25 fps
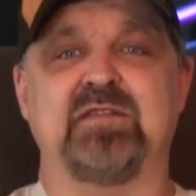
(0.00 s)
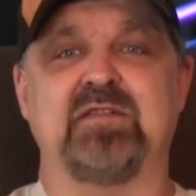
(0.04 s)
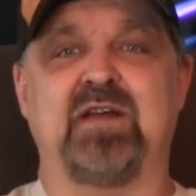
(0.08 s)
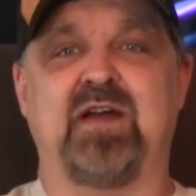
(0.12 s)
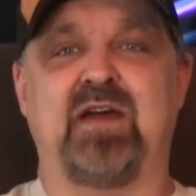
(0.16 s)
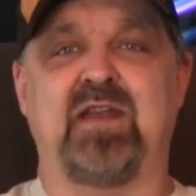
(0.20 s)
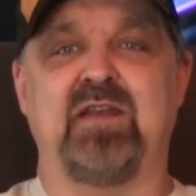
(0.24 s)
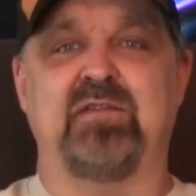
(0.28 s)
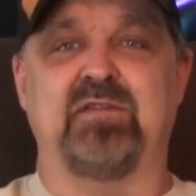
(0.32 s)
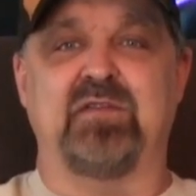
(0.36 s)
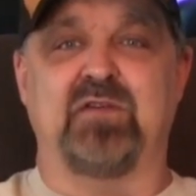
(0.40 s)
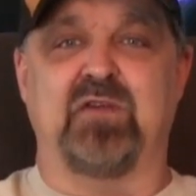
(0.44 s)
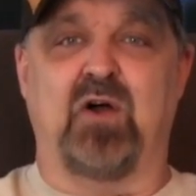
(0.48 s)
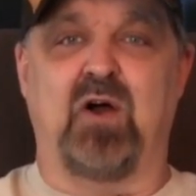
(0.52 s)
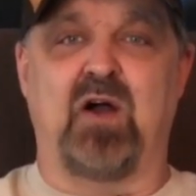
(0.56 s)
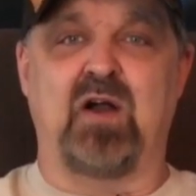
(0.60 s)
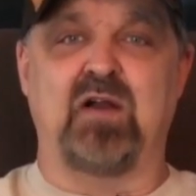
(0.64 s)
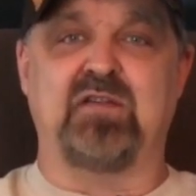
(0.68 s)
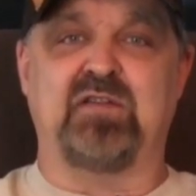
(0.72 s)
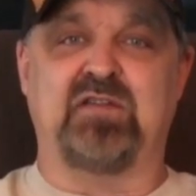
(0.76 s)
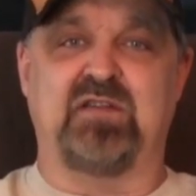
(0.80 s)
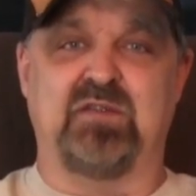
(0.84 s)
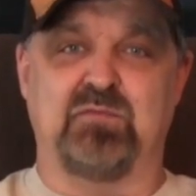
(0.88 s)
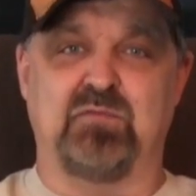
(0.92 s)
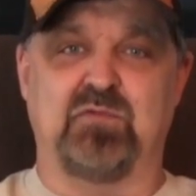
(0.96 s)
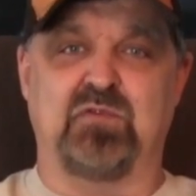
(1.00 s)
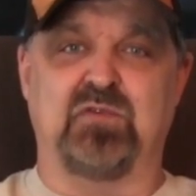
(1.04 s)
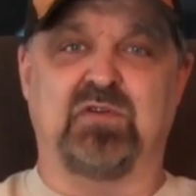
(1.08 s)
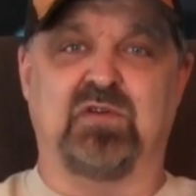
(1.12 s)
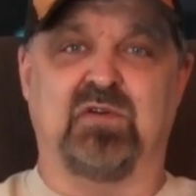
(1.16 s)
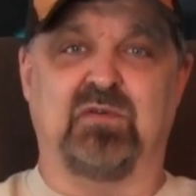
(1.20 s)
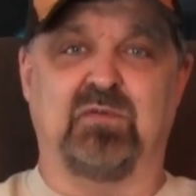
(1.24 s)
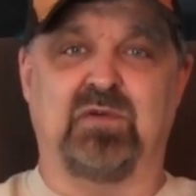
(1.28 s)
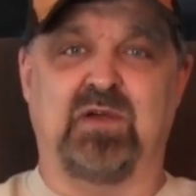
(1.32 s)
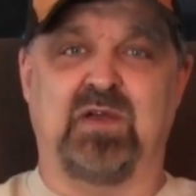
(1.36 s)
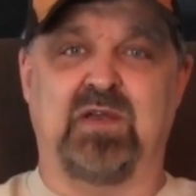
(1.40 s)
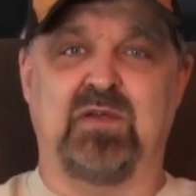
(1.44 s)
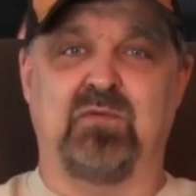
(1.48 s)
kind of an
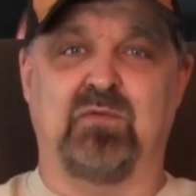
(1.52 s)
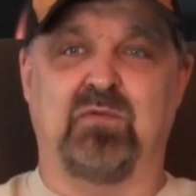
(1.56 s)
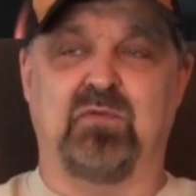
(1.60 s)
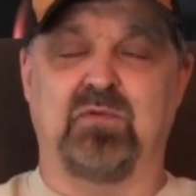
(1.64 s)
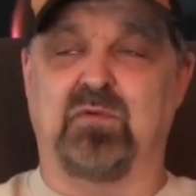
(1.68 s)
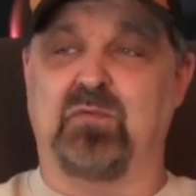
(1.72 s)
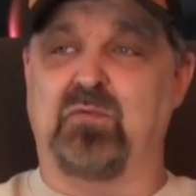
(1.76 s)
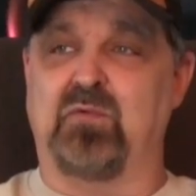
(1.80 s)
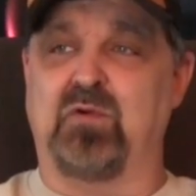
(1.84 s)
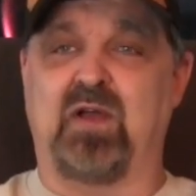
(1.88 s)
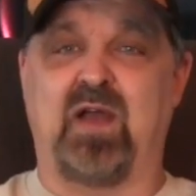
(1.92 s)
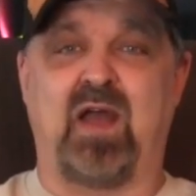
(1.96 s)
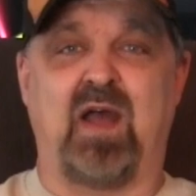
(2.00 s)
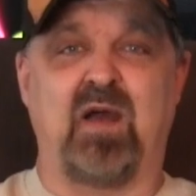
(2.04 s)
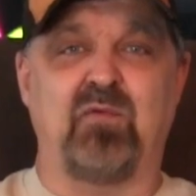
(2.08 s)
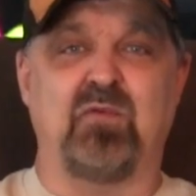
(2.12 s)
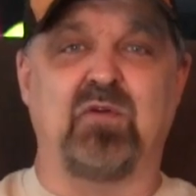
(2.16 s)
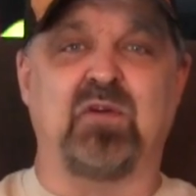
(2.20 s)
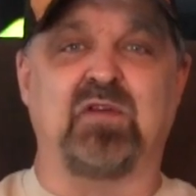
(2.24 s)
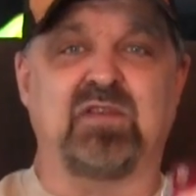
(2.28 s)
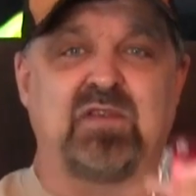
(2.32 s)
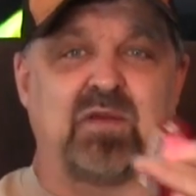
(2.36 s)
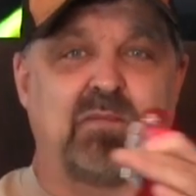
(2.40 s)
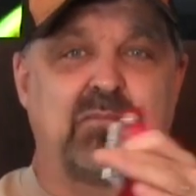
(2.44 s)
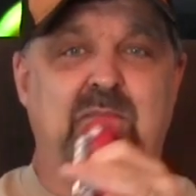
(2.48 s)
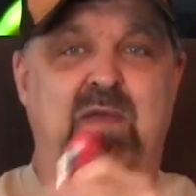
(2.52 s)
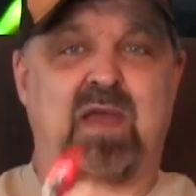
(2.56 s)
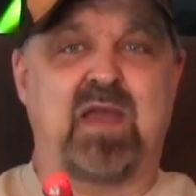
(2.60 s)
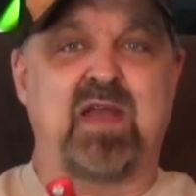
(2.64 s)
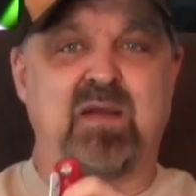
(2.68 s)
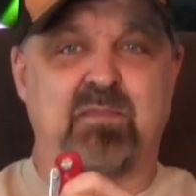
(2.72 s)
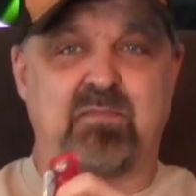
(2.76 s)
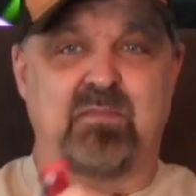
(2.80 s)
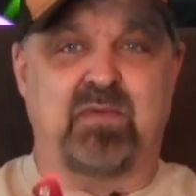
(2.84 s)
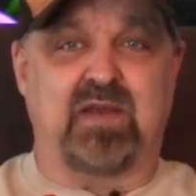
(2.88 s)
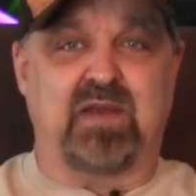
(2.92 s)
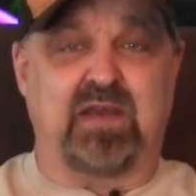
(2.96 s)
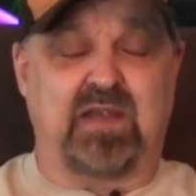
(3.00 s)
oxymoron, right? We're at work to
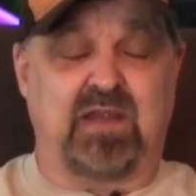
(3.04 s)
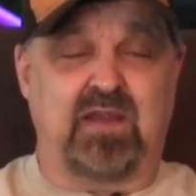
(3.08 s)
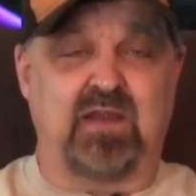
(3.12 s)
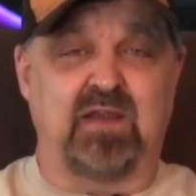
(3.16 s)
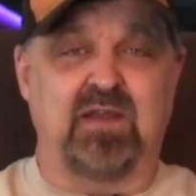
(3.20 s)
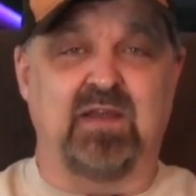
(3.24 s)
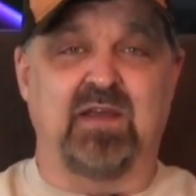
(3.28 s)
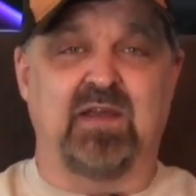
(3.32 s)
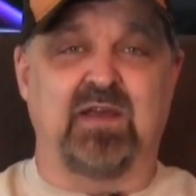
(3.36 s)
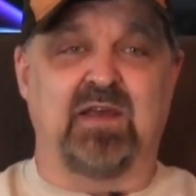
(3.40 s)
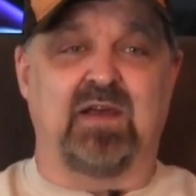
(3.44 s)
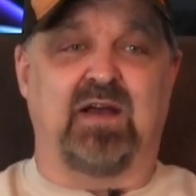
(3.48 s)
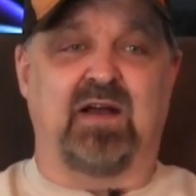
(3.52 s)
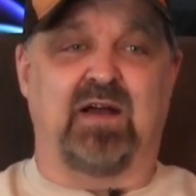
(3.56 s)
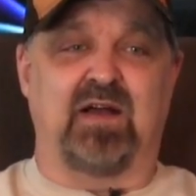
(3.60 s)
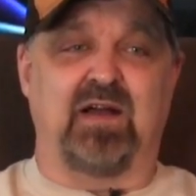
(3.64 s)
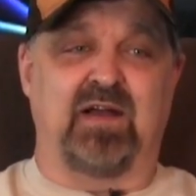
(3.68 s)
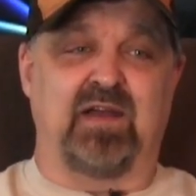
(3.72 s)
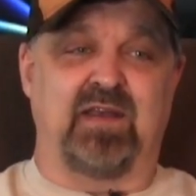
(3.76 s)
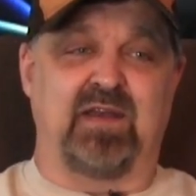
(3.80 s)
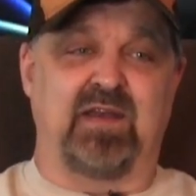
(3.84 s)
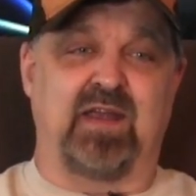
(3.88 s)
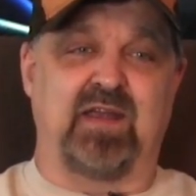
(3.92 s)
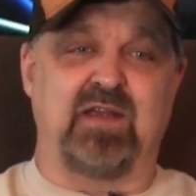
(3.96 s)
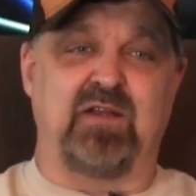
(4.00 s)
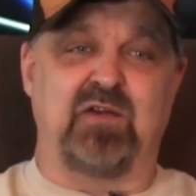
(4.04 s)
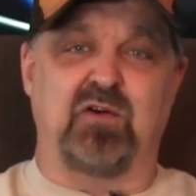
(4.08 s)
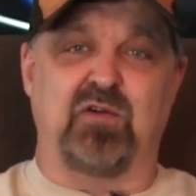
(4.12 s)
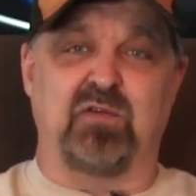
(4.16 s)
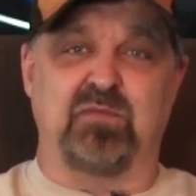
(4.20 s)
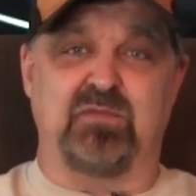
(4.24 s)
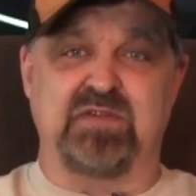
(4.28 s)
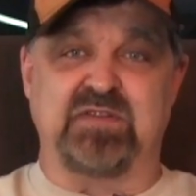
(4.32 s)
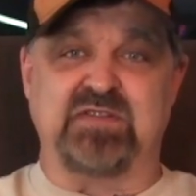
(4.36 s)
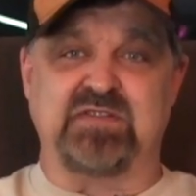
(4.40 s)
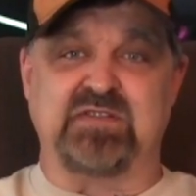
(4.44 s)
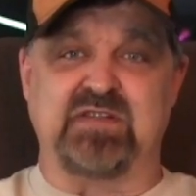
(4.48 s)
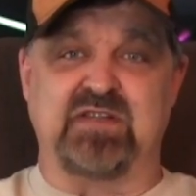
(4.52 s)
make money, and I
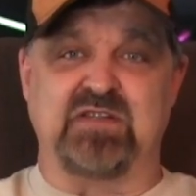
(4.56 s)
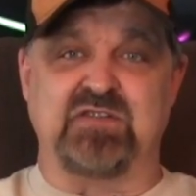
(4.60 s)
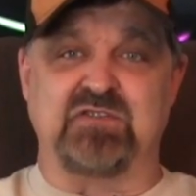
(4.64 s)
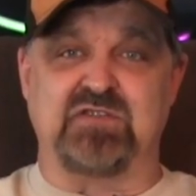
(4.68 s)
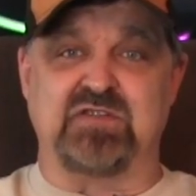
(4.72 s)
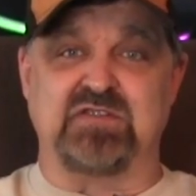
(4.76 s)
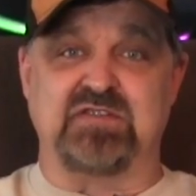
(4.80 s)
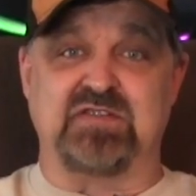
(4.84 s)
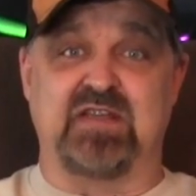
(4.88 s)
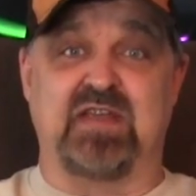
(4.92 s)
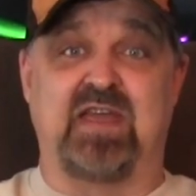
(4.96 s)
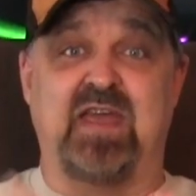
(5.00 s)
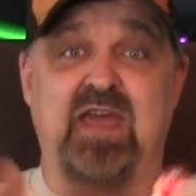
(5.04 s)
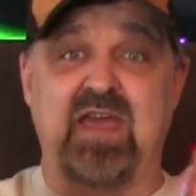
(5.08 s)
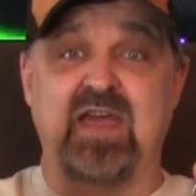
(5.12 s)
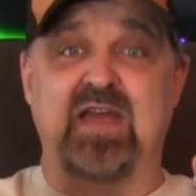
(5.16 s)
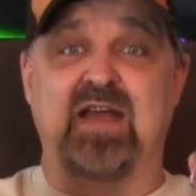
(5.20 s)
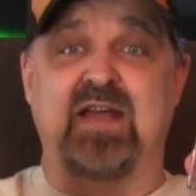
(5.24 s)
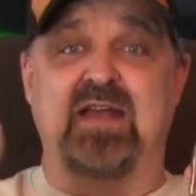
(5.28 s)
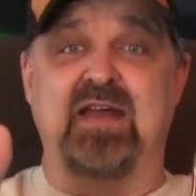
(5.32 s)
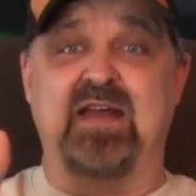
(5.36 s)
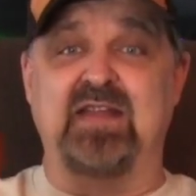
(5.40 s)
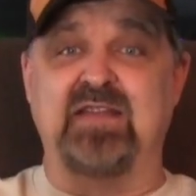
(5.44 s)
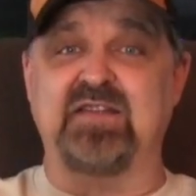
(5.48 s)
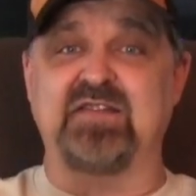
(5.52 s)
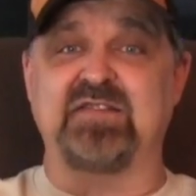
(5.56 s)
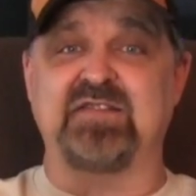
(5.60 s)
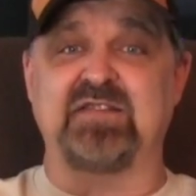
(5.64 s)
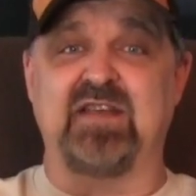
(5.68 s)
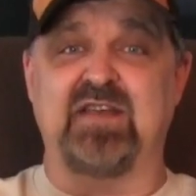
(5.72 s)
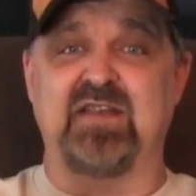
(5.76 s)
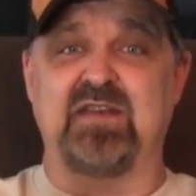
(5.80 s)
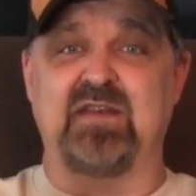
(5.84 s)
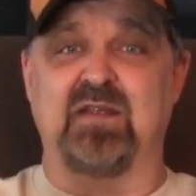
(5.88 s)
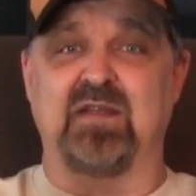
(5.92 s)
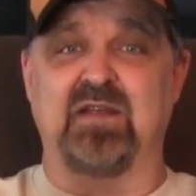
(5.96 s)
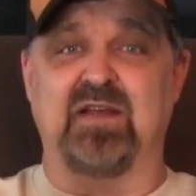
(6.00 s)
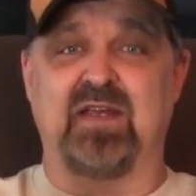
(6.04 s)
called Mrs. HR. I was like, hey, I got this
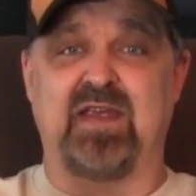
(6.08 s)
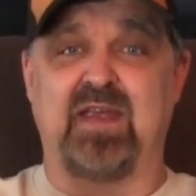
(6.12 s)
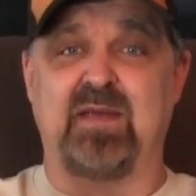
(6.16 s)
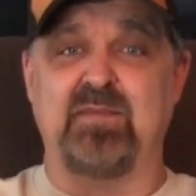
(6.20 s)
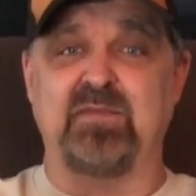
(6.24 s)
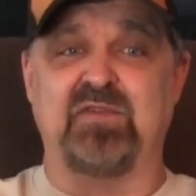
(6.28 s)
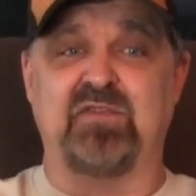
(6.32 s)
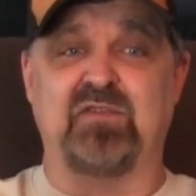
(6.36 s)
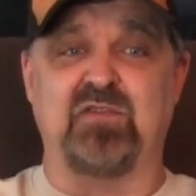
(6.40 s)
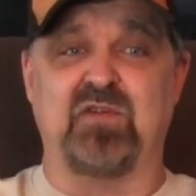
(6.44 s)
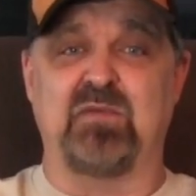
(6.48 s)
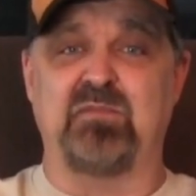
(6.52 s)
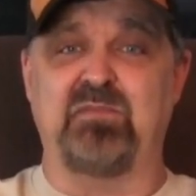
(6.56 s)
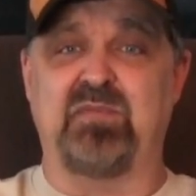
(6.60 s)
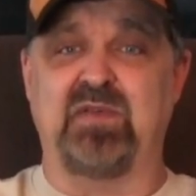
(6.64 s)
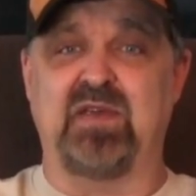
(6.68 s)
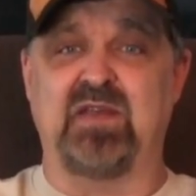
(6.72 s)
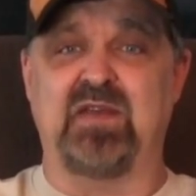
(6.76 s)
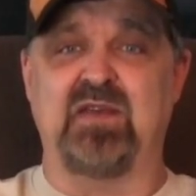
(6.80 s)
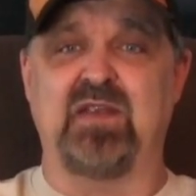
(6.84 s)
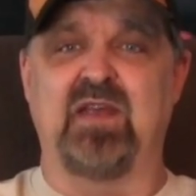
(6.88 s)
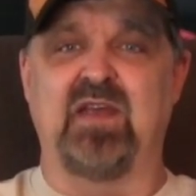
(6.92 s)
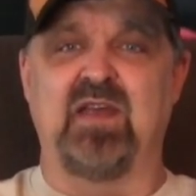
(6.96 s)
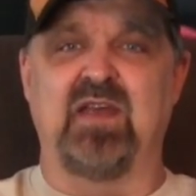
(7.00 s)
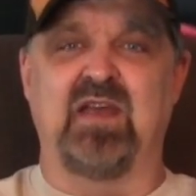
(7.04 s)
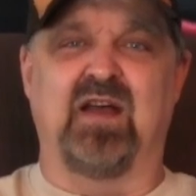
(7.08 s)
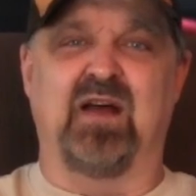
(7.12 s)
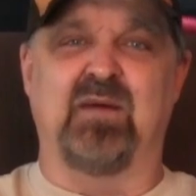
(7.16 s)
in the Amazon bin.